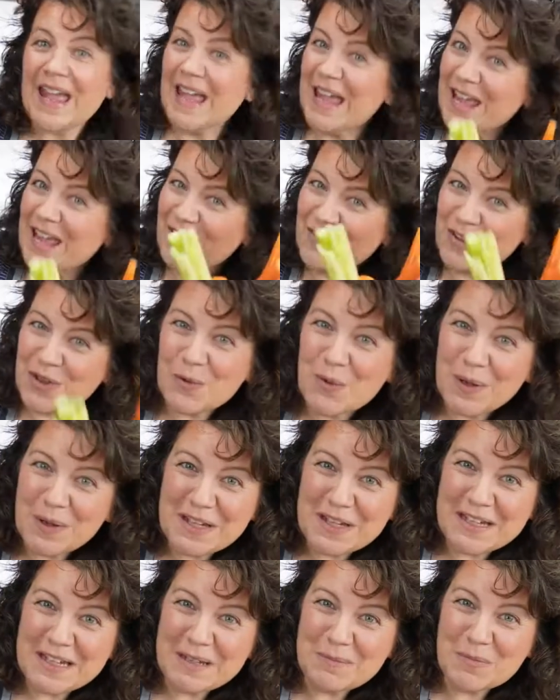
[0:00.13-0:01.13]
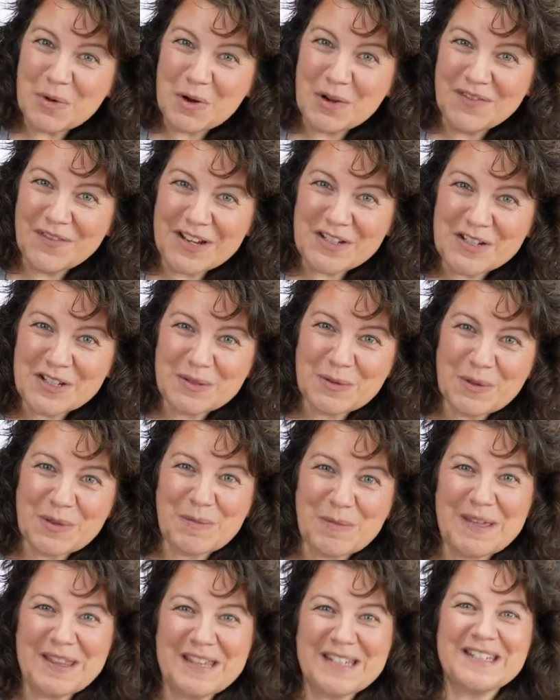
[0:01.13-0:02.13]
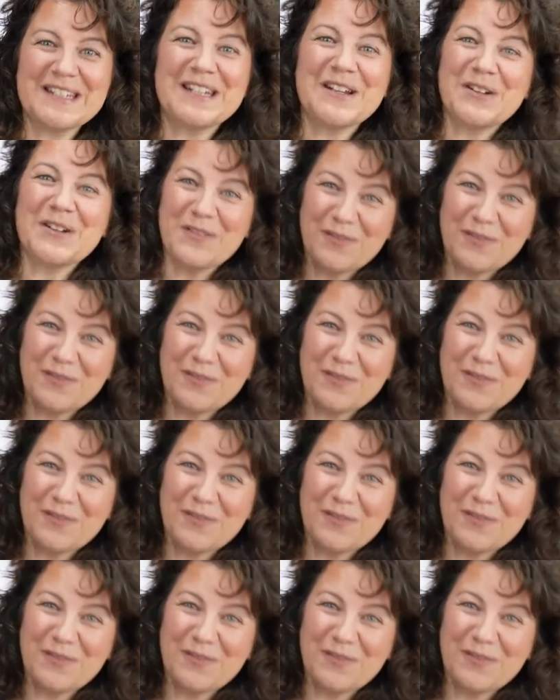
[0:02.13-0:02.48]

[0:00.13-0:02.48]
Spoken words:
If you want to eat more veggies with me this year,